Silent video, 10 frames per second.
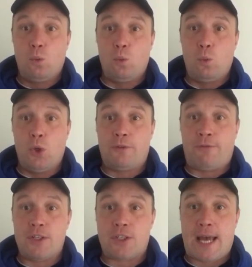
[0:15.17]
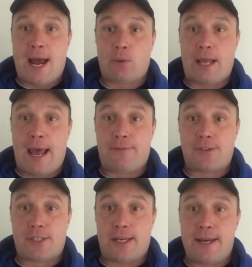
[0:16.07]
Woodford Town
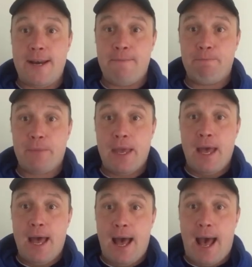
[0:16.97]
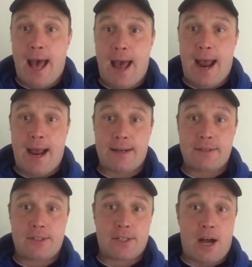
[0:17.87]
FC.
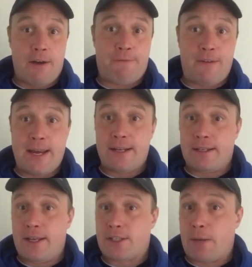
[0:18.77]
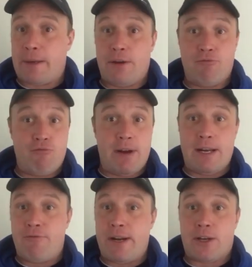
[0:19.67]
And I think it's going to be a
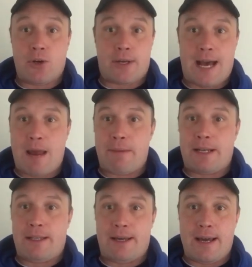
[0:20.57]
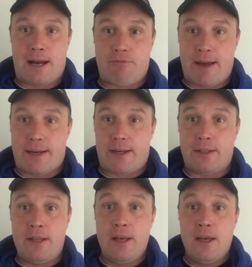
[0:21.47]
really, really good game in the league, I
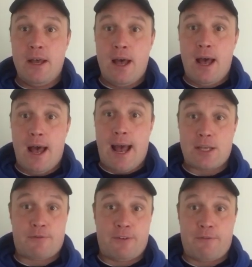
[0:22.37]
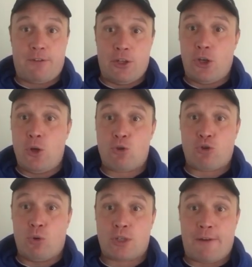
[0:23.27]
reckon. As for the
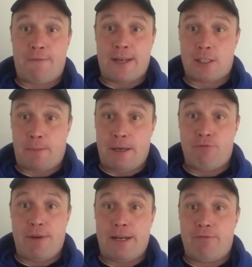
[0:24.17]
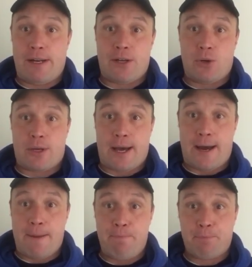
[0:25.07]
neutrals, I think it's going to be a really, really good
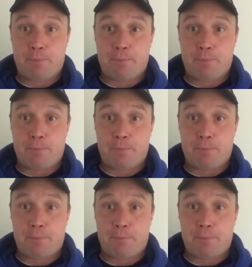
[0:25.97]
game.